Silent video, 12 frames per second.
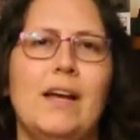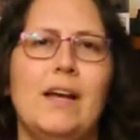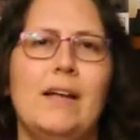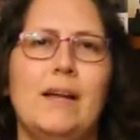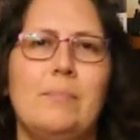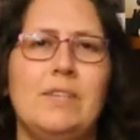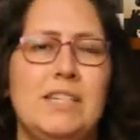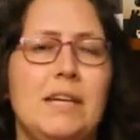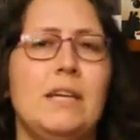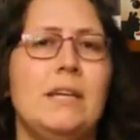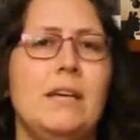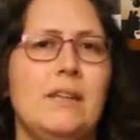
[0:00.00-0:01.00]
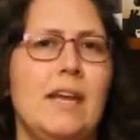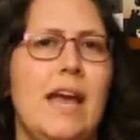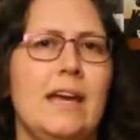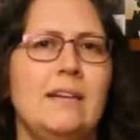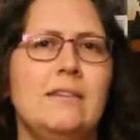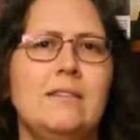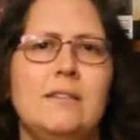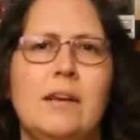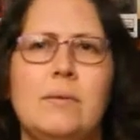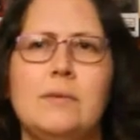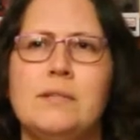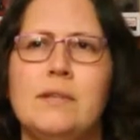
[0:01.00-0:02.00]
Particularly at the end,
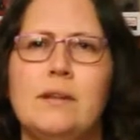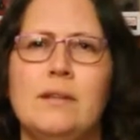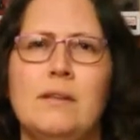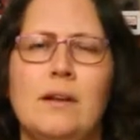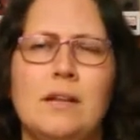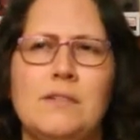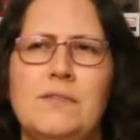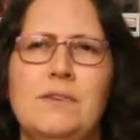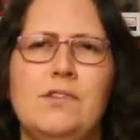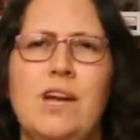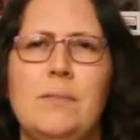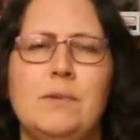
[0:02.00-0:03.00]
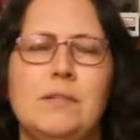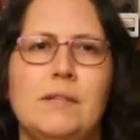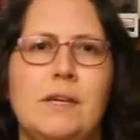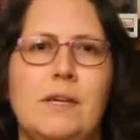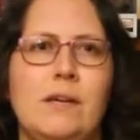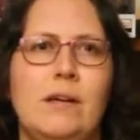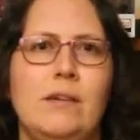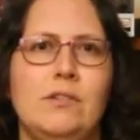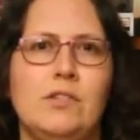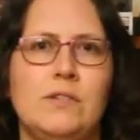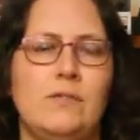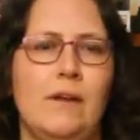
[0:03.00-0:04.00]
there was the last few chapters, it
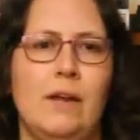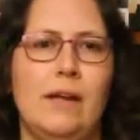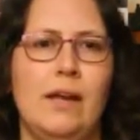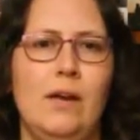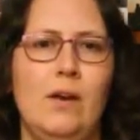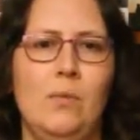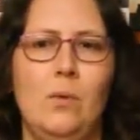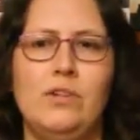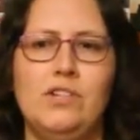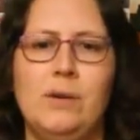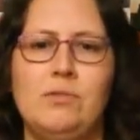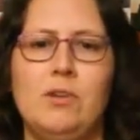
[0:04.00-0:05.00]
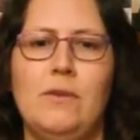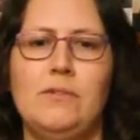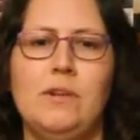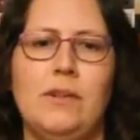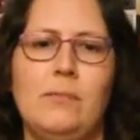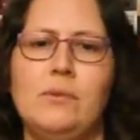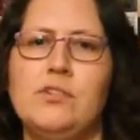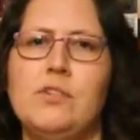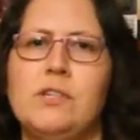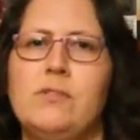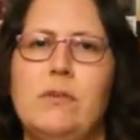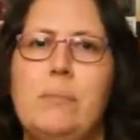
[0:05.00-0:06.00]
just felt like one chapter after another was
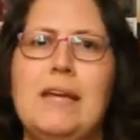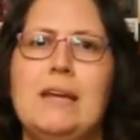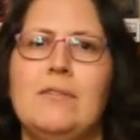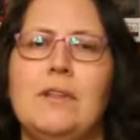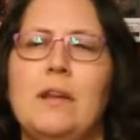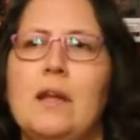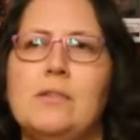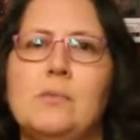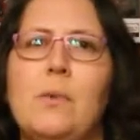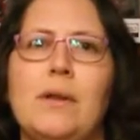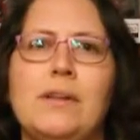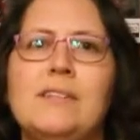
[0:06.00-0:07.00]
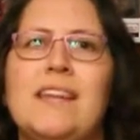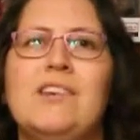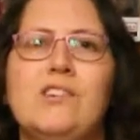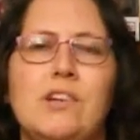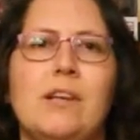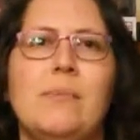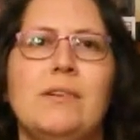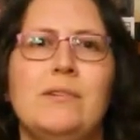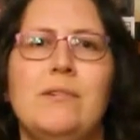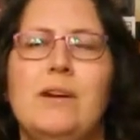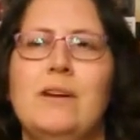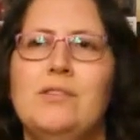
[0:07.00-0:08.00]
just a repeat of the last one, essentially, but
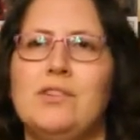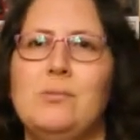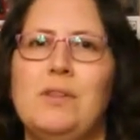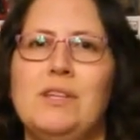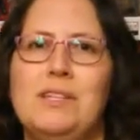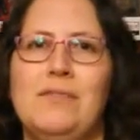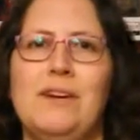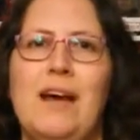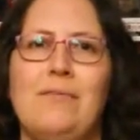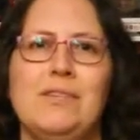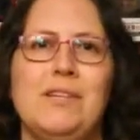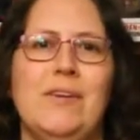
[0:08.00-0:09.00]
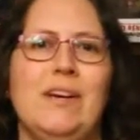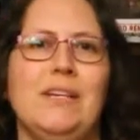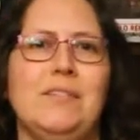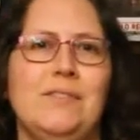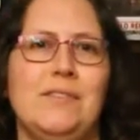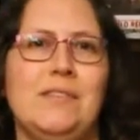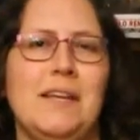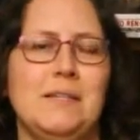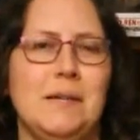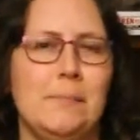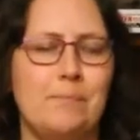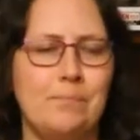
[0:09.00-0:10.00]
just with a different adversary in a different
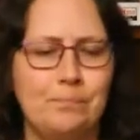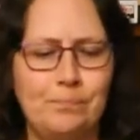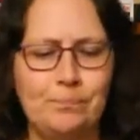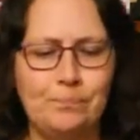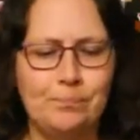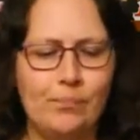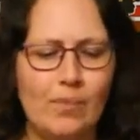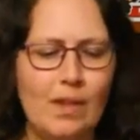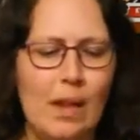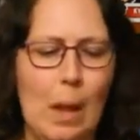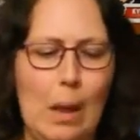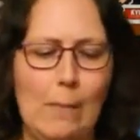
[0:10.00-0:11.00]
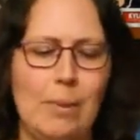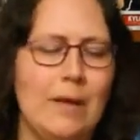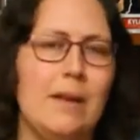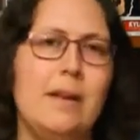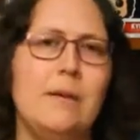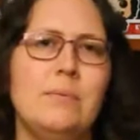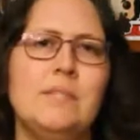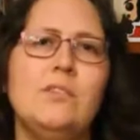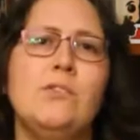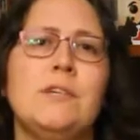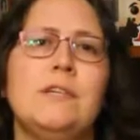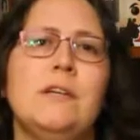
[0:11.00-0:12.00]
setting. But it was
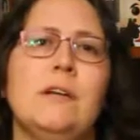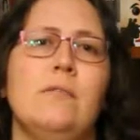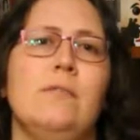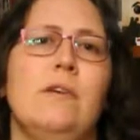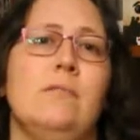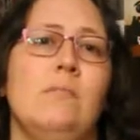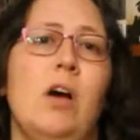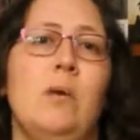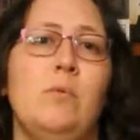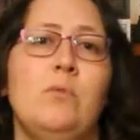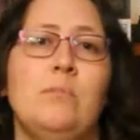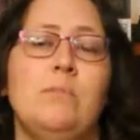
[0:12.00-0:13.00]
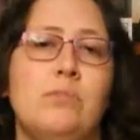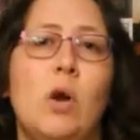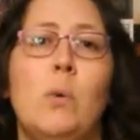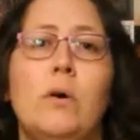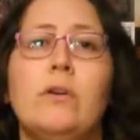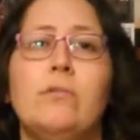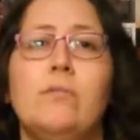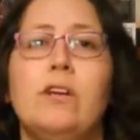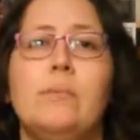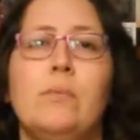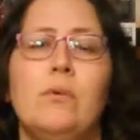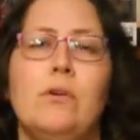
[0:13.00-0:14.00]
interesting enough that I would go on and
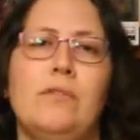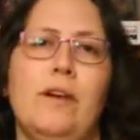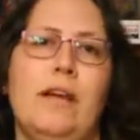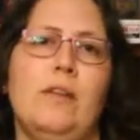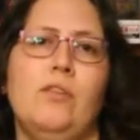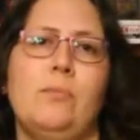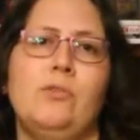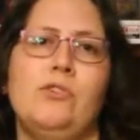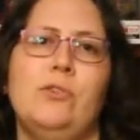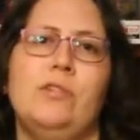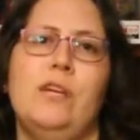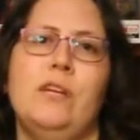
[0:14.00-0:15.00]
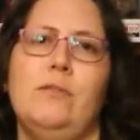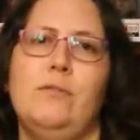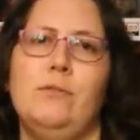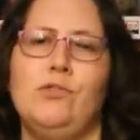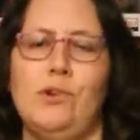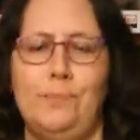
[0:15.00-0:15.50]
read more if I get the opportunity in the future.